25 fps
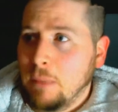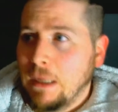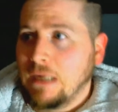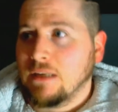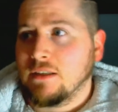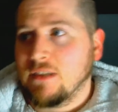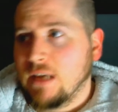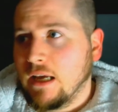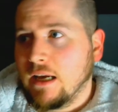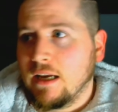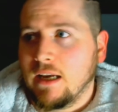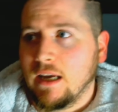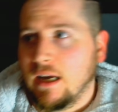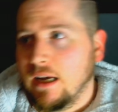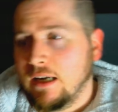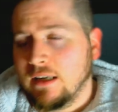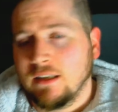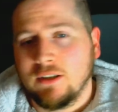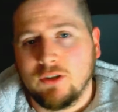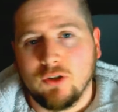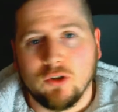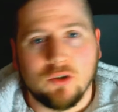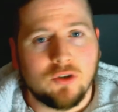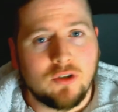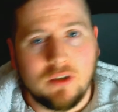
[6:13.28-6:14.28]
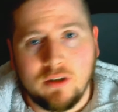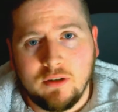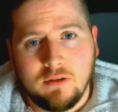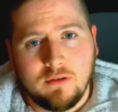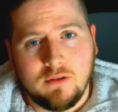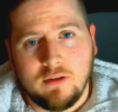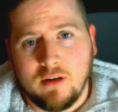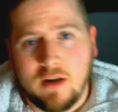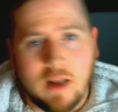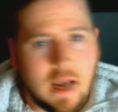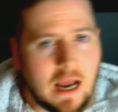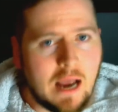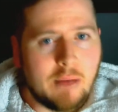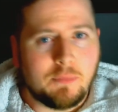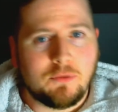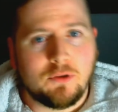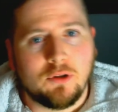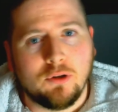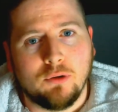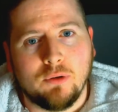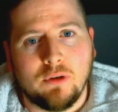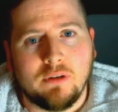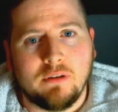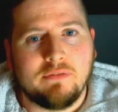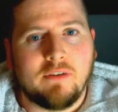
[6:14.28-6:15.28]
Benteke just
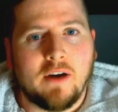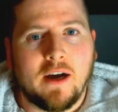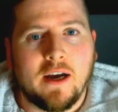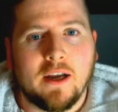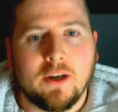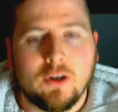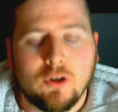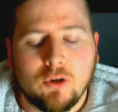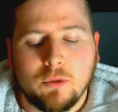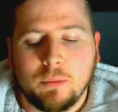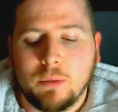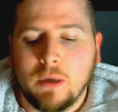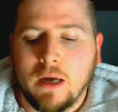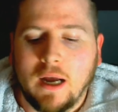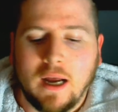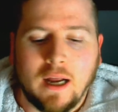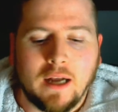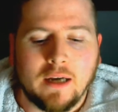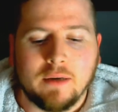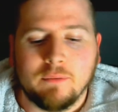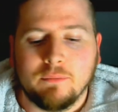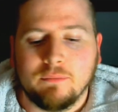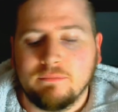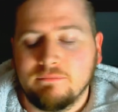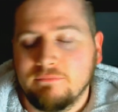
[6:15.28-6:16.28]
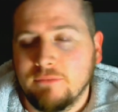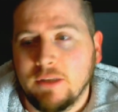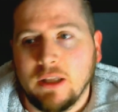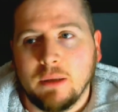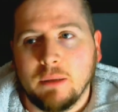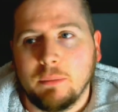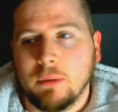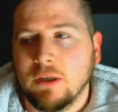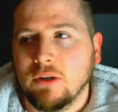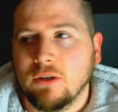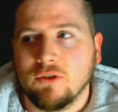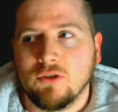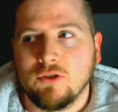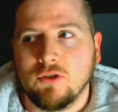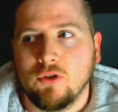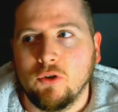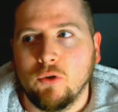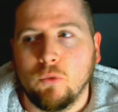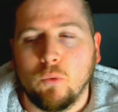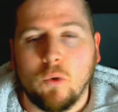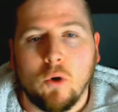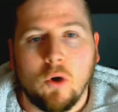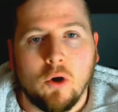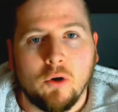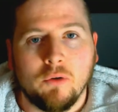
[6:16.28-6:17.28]
absolutely fired up and they beat us
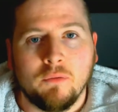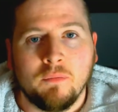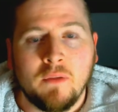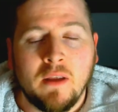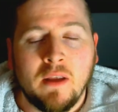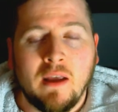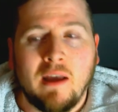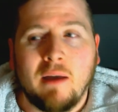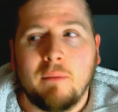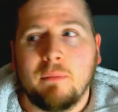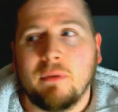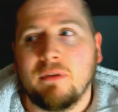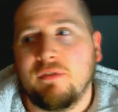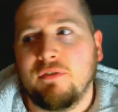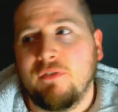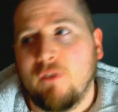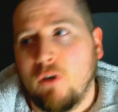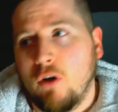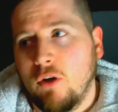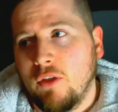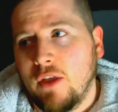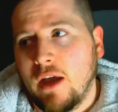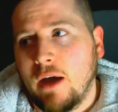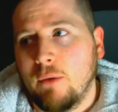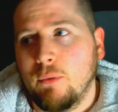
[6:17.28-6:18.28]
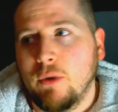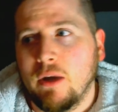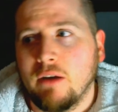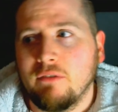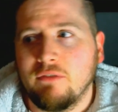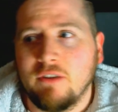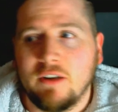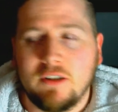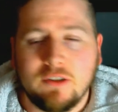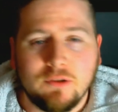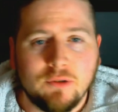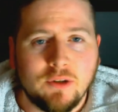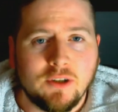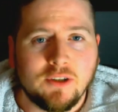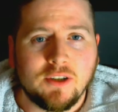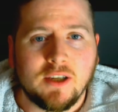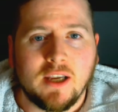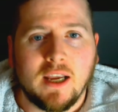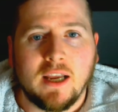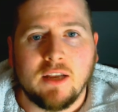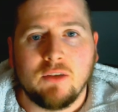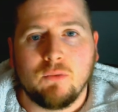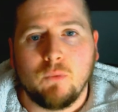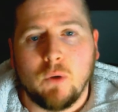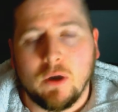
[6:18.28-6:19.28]
2-1. Before that, we had victories
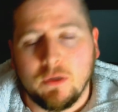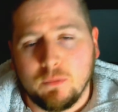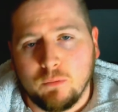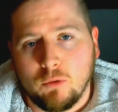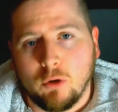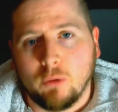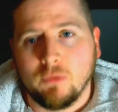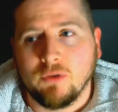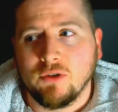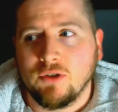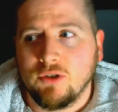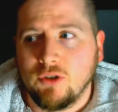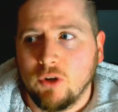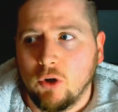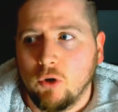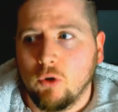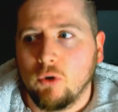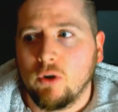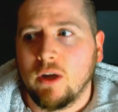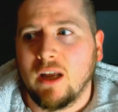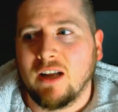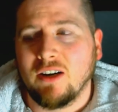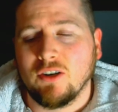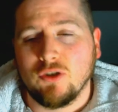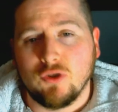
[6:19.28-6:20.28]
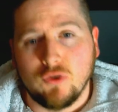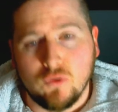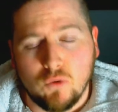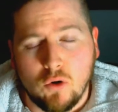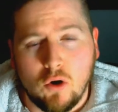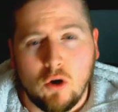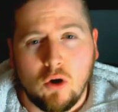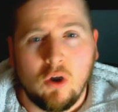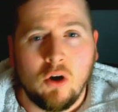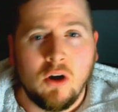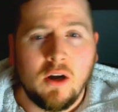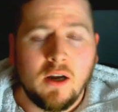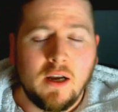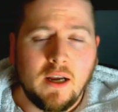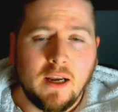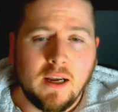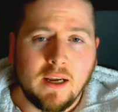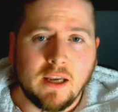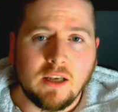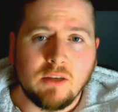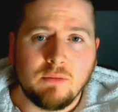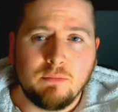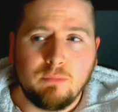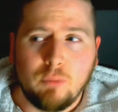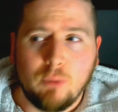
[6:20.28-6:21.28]
against West Brom and Stoke, had a draw
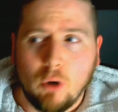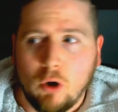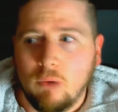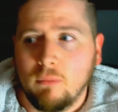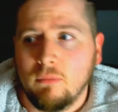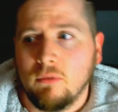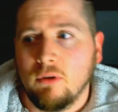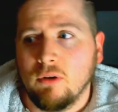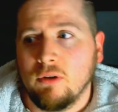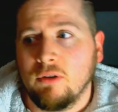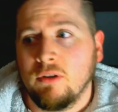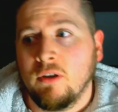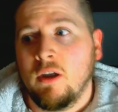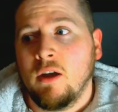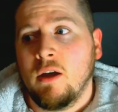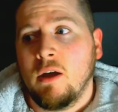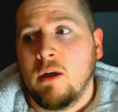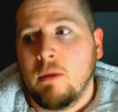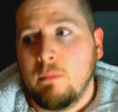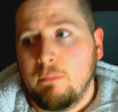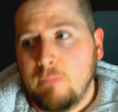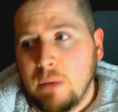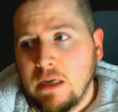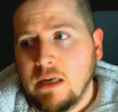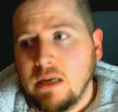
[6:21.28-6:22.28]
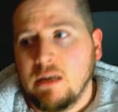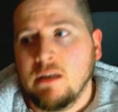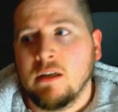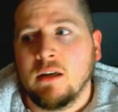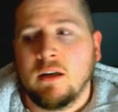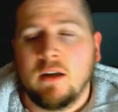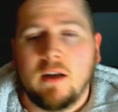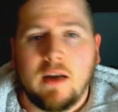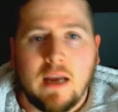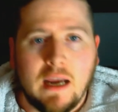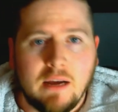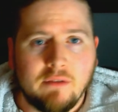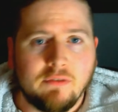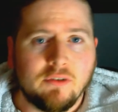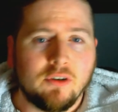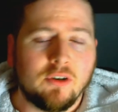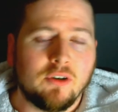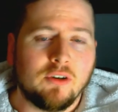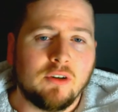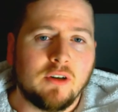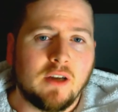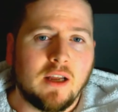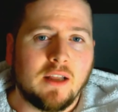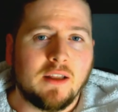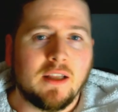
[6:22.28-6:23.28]
against Bournemouth, beat
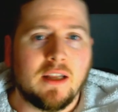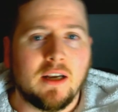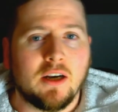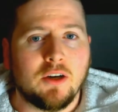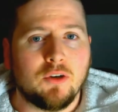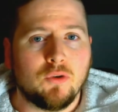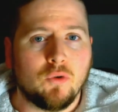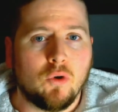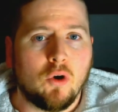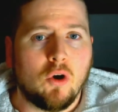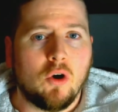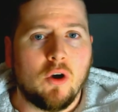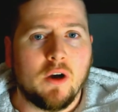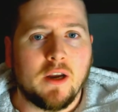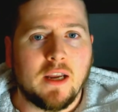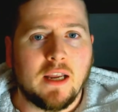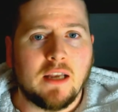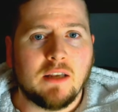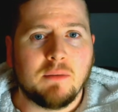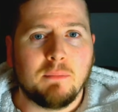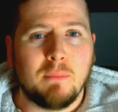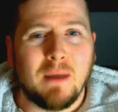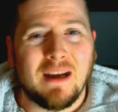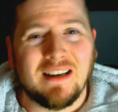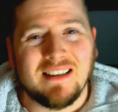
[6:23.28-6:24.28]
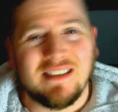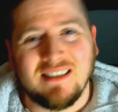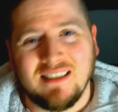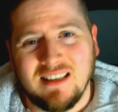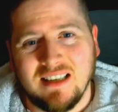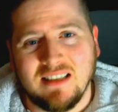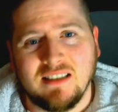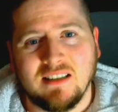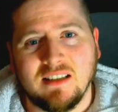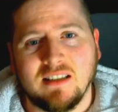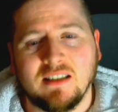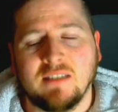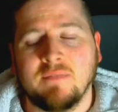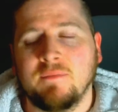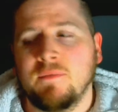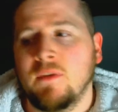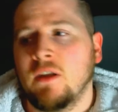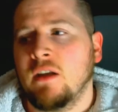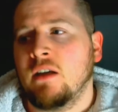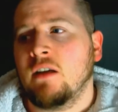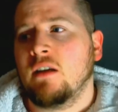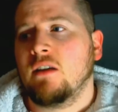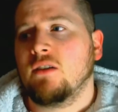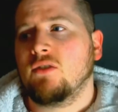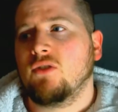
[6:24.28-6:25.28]
Everton, and then a draw against Man City.
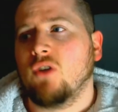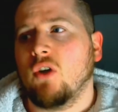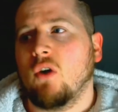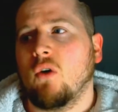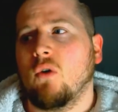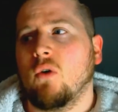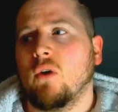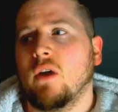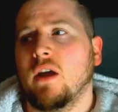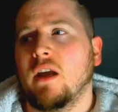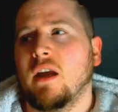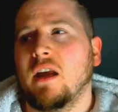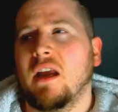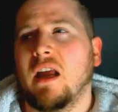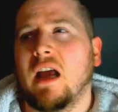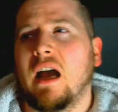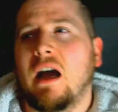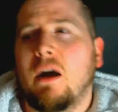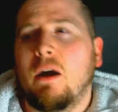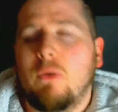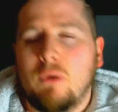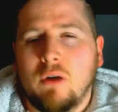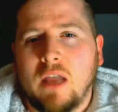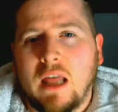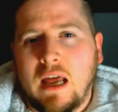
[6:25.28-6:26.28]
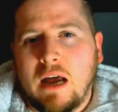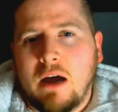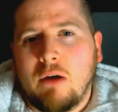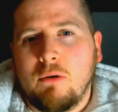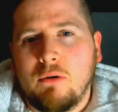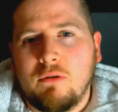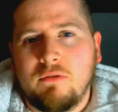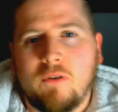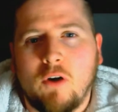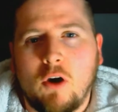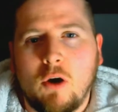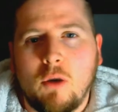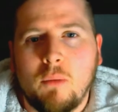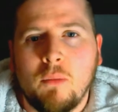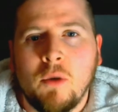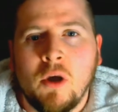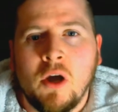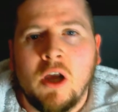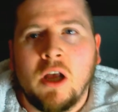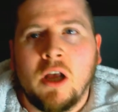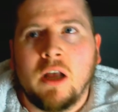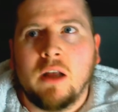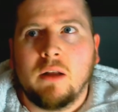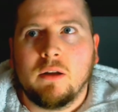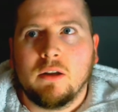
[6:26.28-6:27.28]
So our form
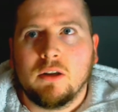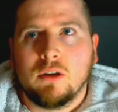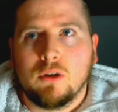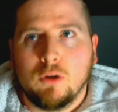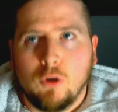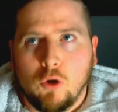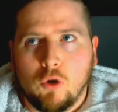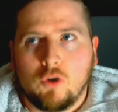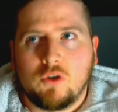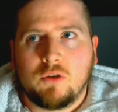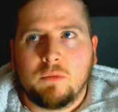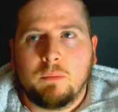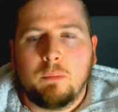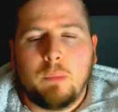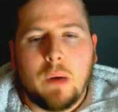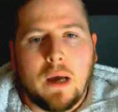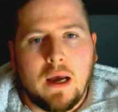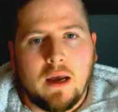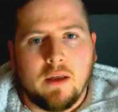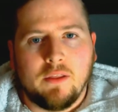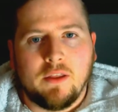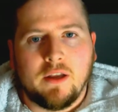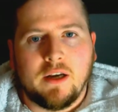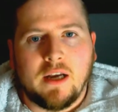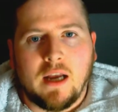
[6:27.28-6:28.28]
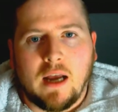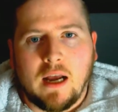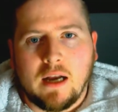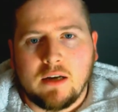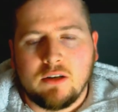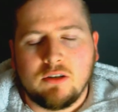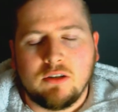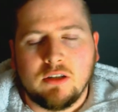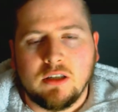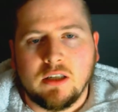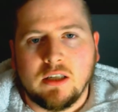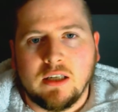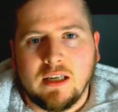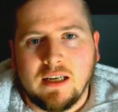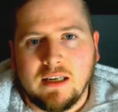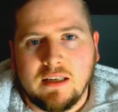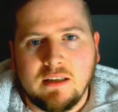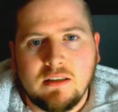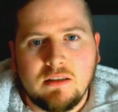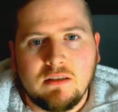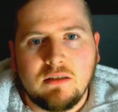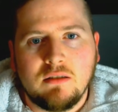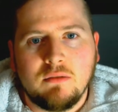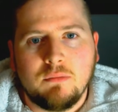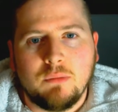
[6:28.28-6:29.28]
looks better than it actually
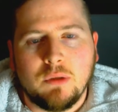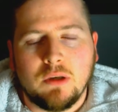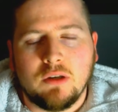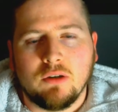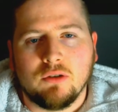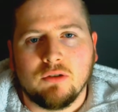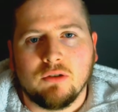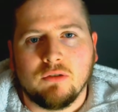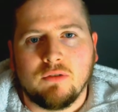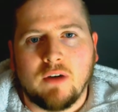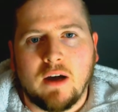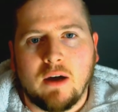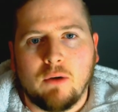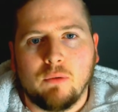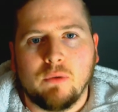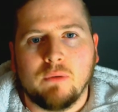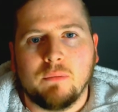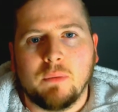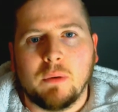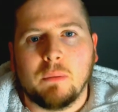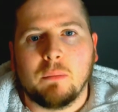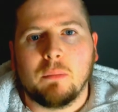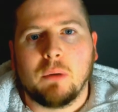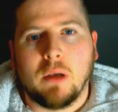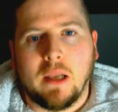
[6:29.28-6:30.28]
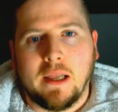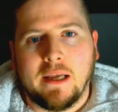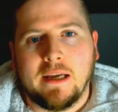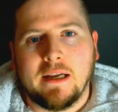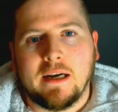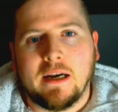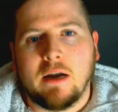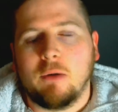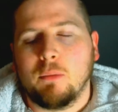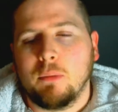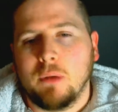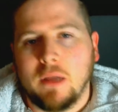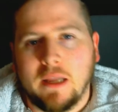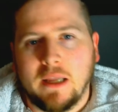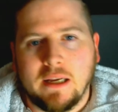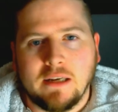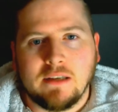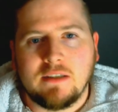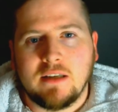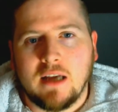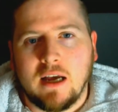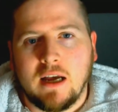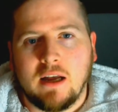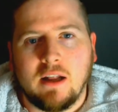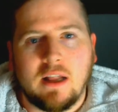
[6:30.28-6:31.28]
is because of how we've been playing. Our
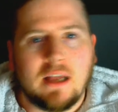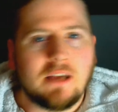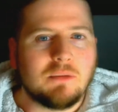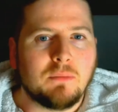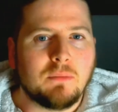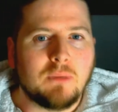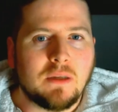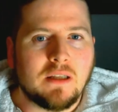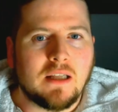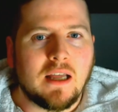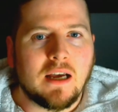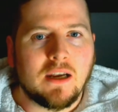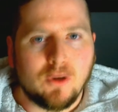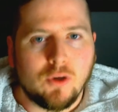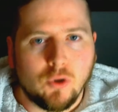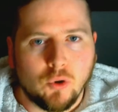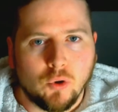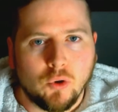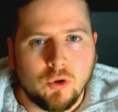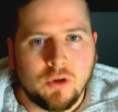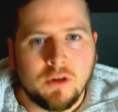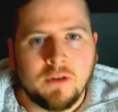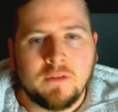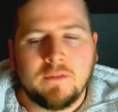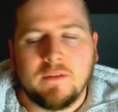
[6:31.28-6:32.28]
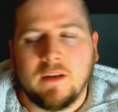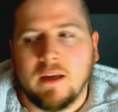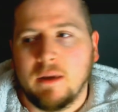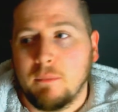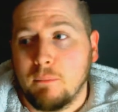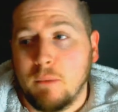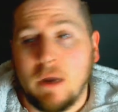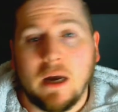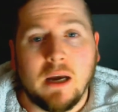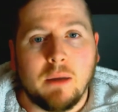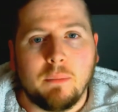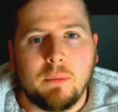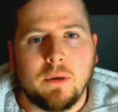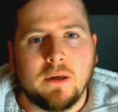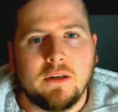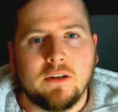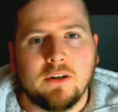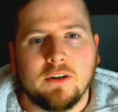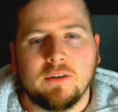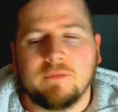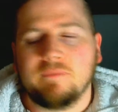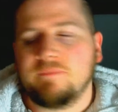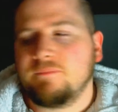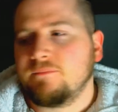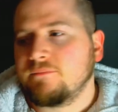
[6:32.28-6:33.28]
playing style hasn't been that good, in my
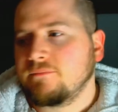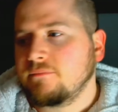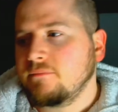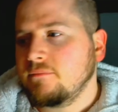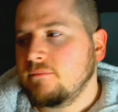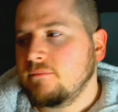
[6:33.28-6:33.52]
opinion.